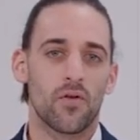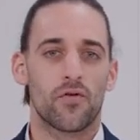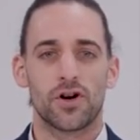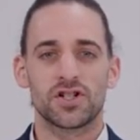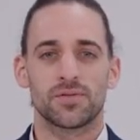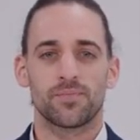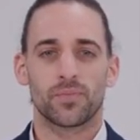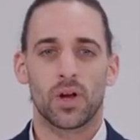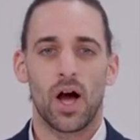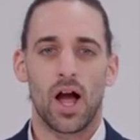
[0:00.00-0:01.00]
First,
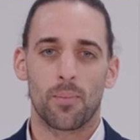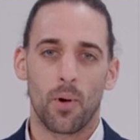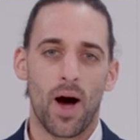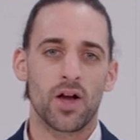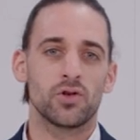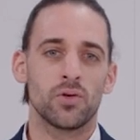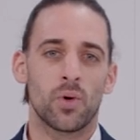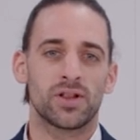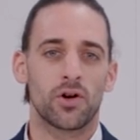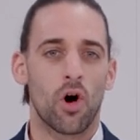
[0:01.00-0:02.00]
I'll provide you
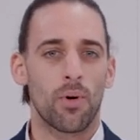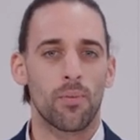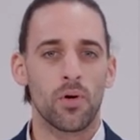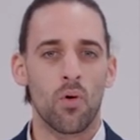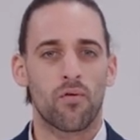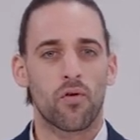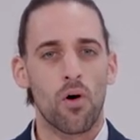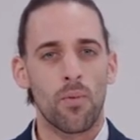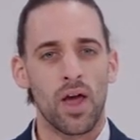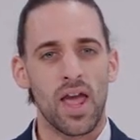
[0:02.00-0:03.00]
with an overview of
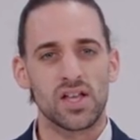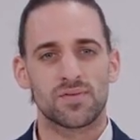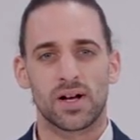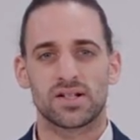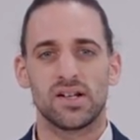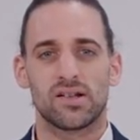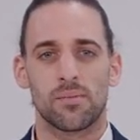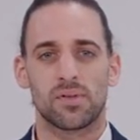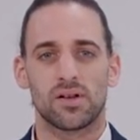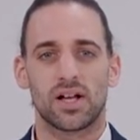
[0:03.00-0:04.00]
common H V A C
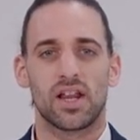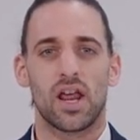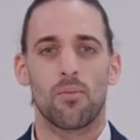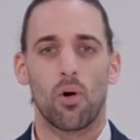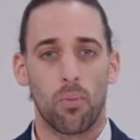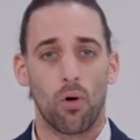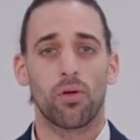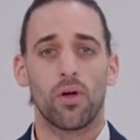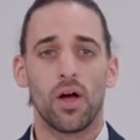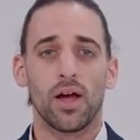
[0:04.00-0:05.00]
systems that enable both
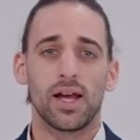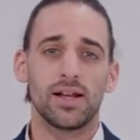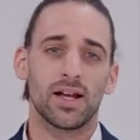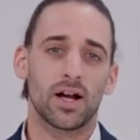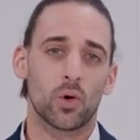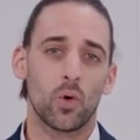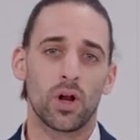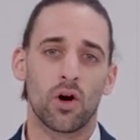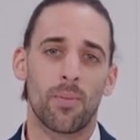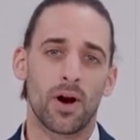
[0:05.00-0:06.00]
heating and
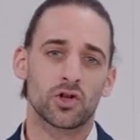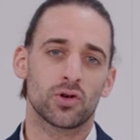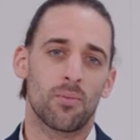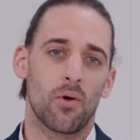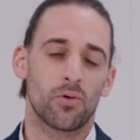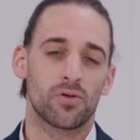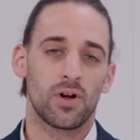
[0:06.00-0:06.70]
cooling operational mode.